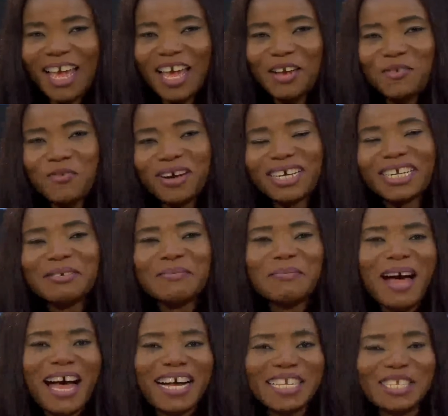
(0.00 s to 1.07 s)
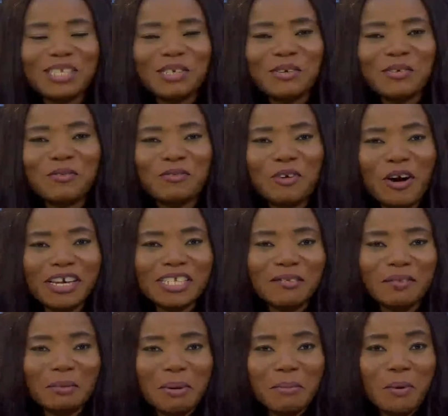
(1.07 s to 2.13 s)
Welcome back to Voice of
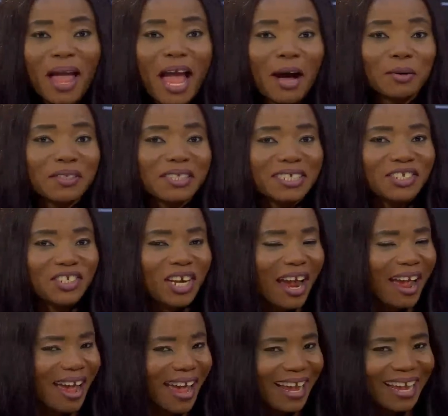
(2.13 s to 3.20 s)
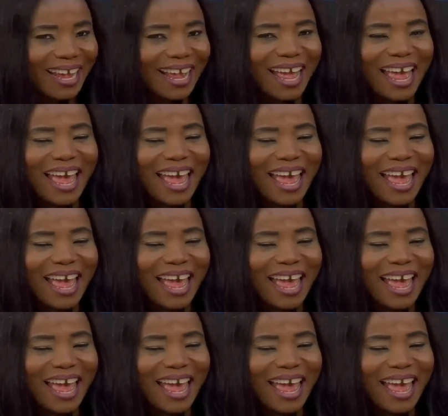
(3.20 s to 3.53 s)
the People Health Check.